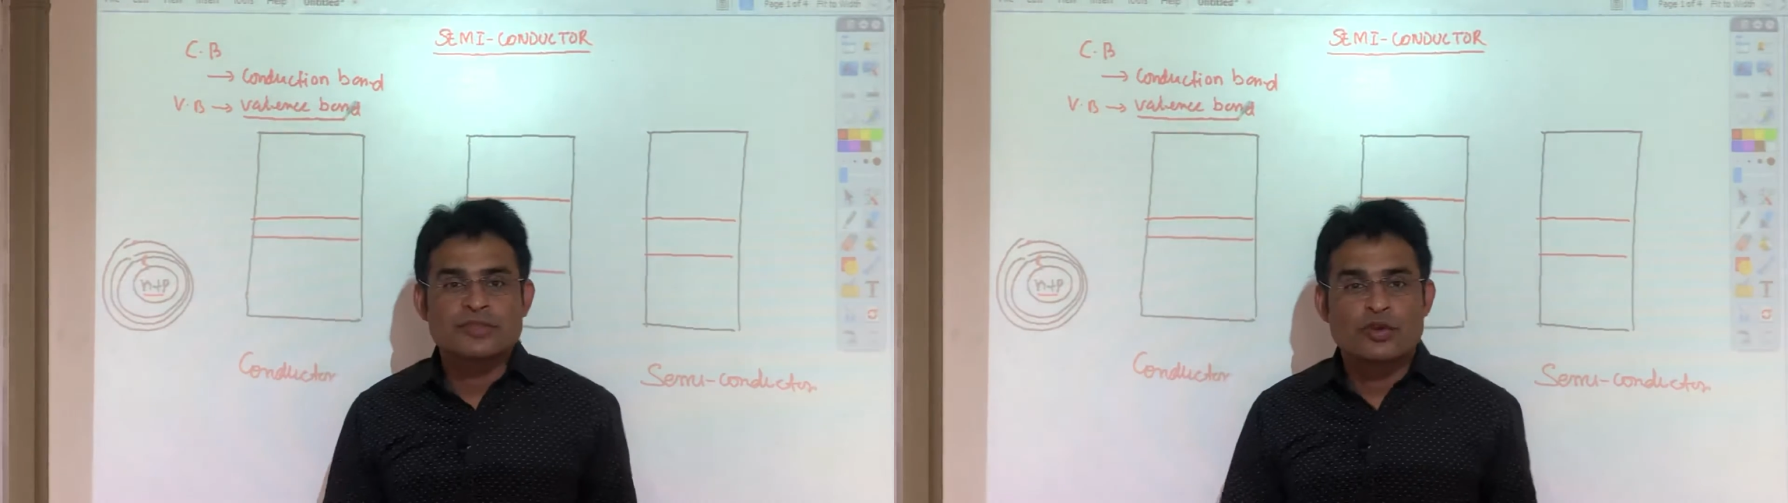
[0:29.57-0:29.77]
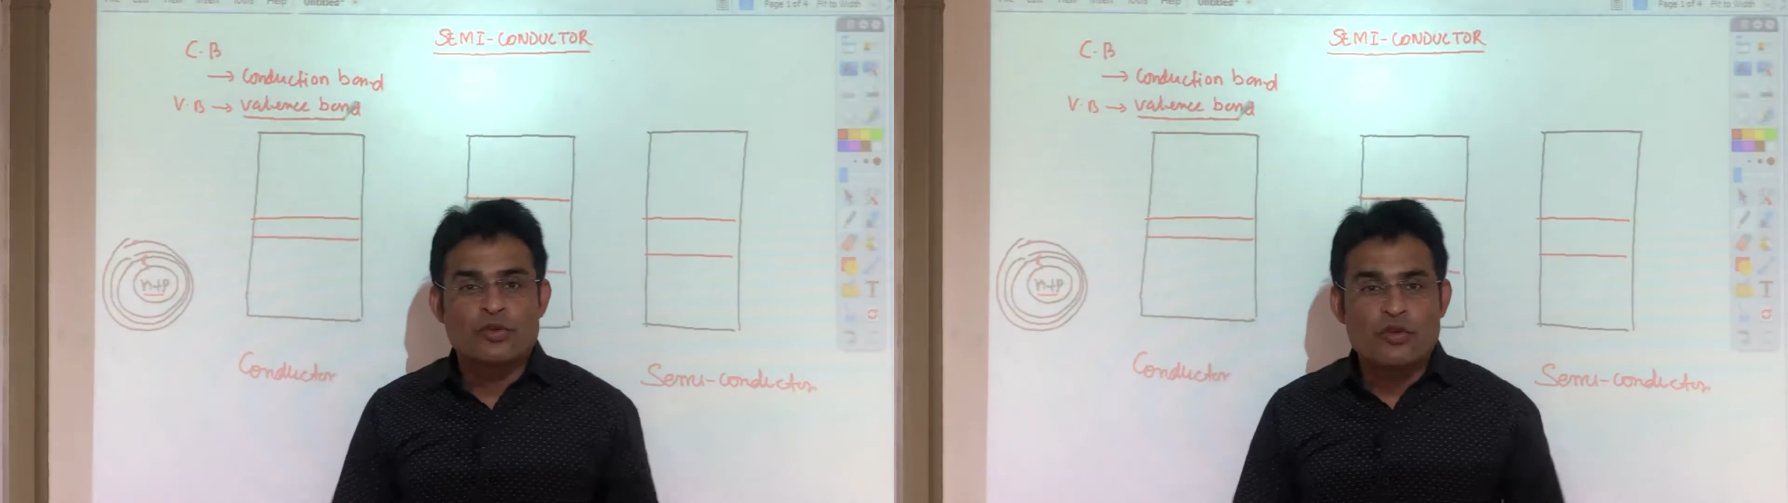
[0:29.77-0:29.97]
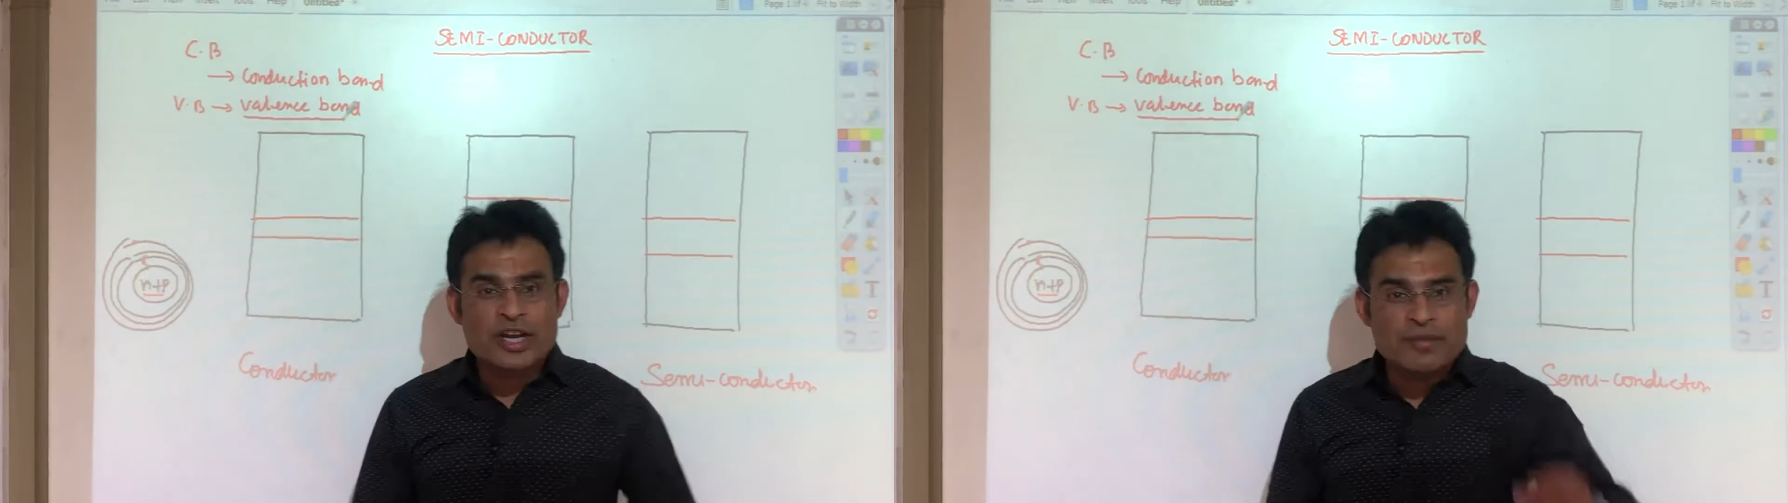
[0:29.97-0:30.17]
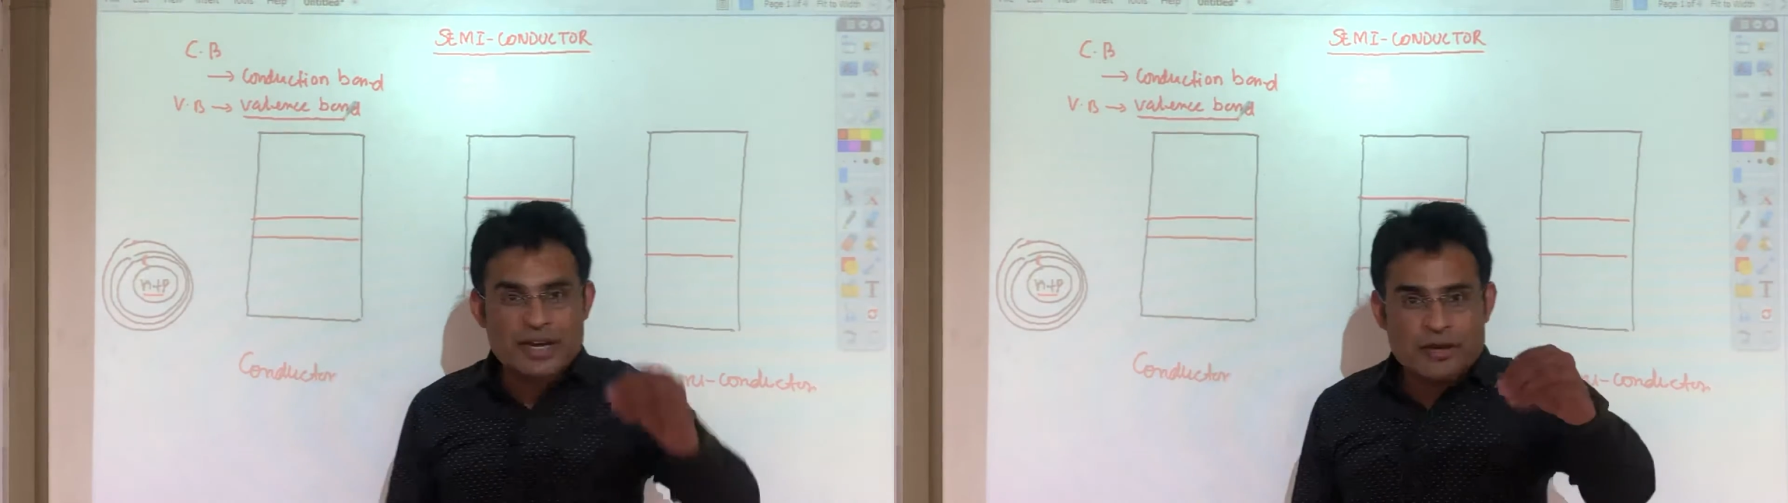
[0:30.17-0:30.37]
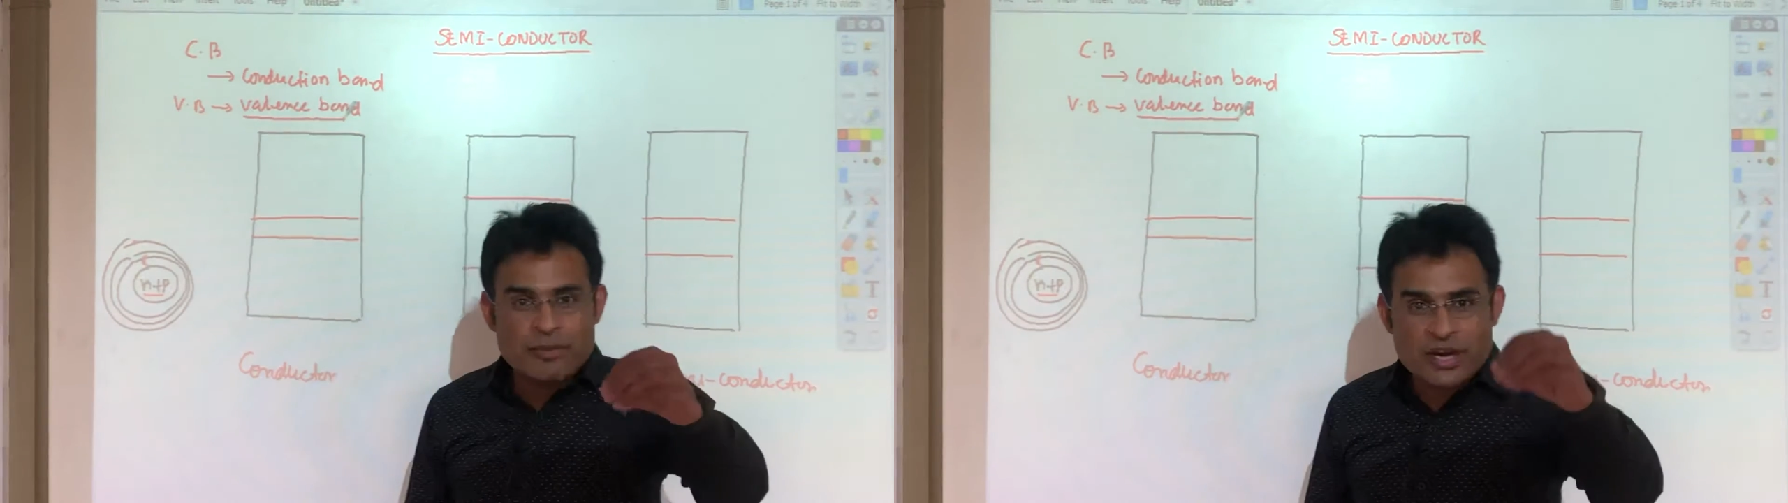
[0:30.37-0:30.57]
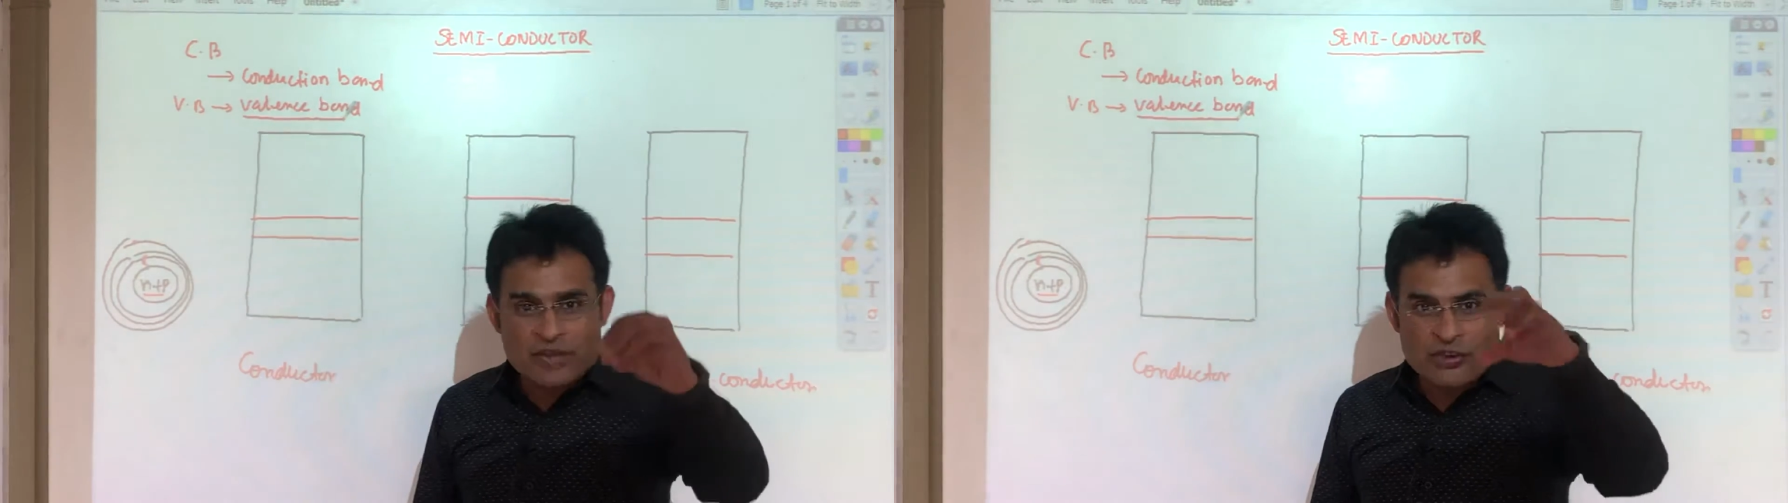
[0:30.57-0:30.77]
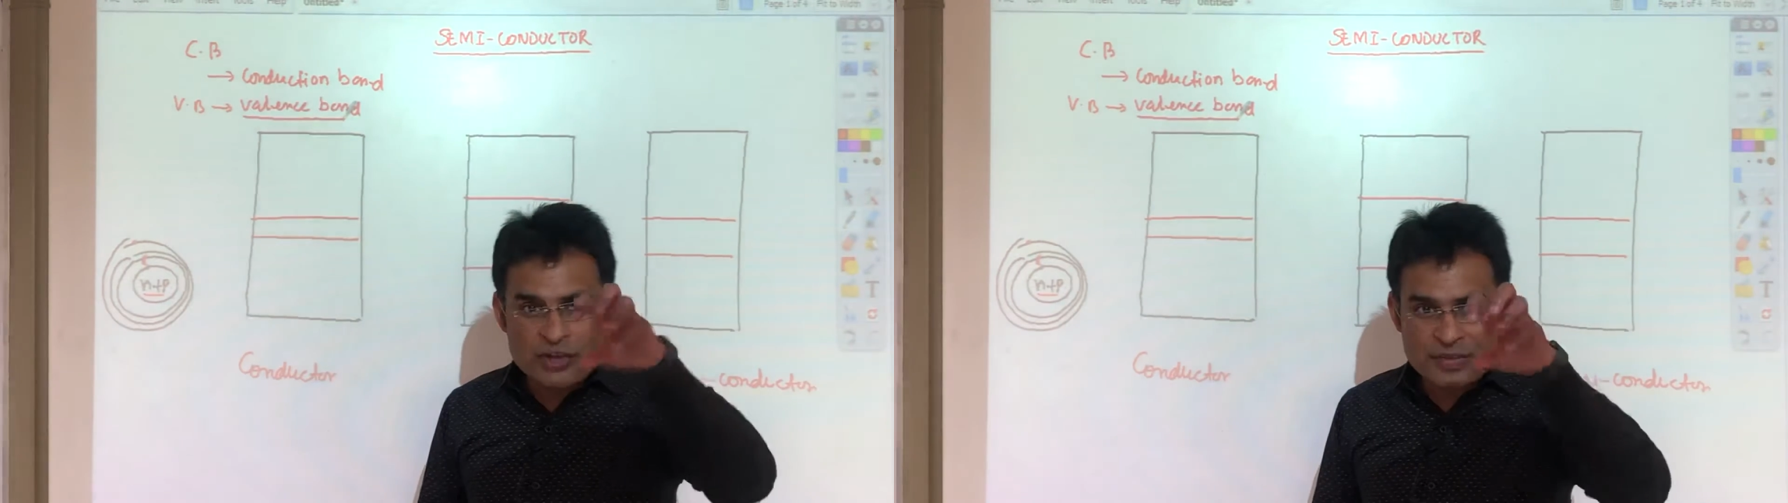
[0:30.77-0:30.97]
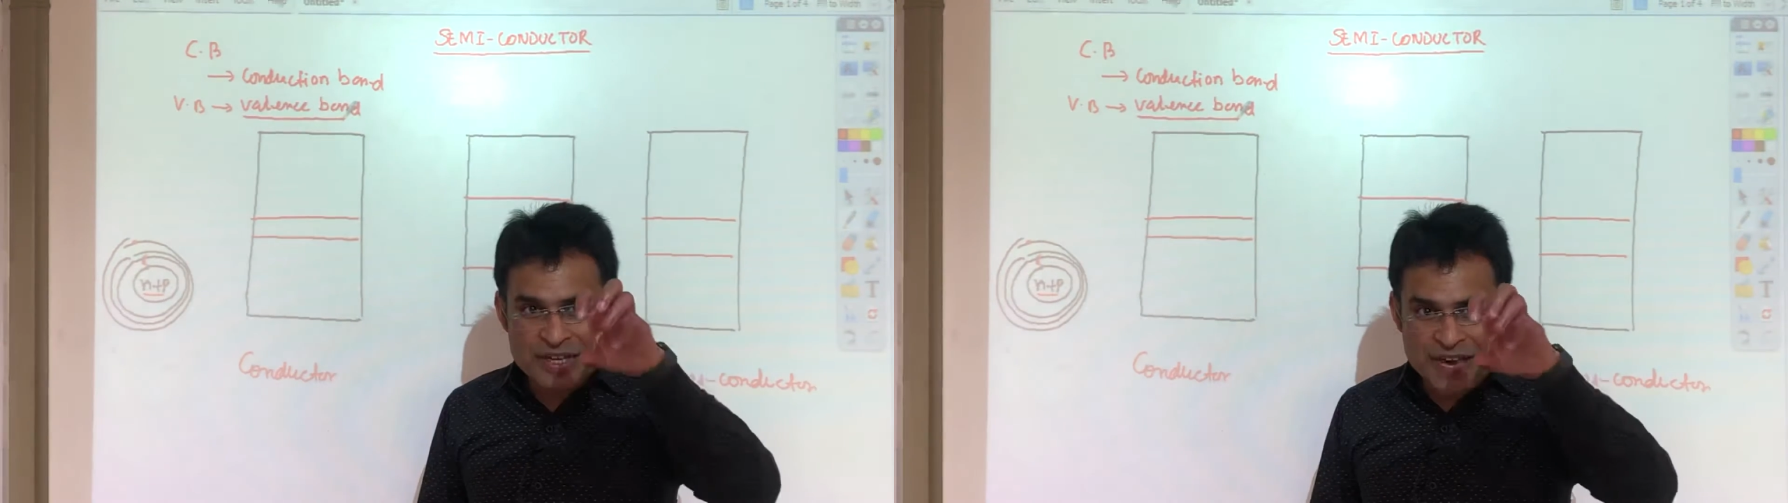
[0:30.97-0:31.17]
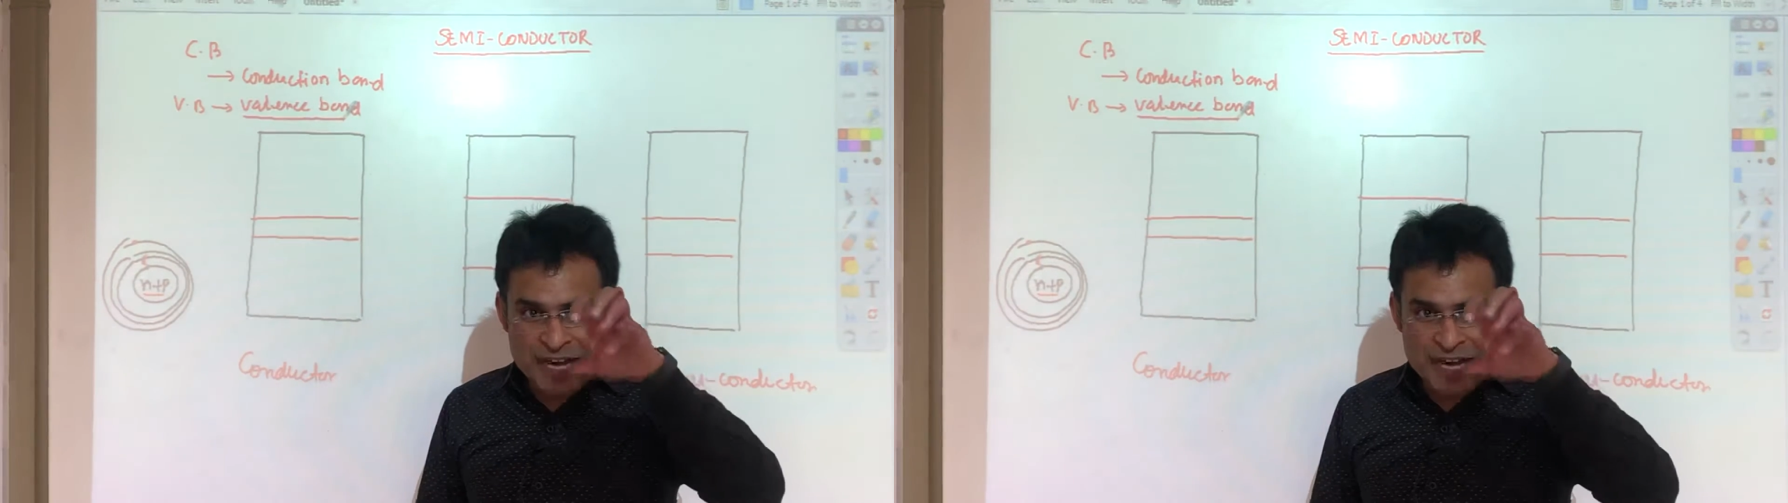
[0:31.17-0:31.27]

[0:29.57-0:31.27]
Whatever number of orbit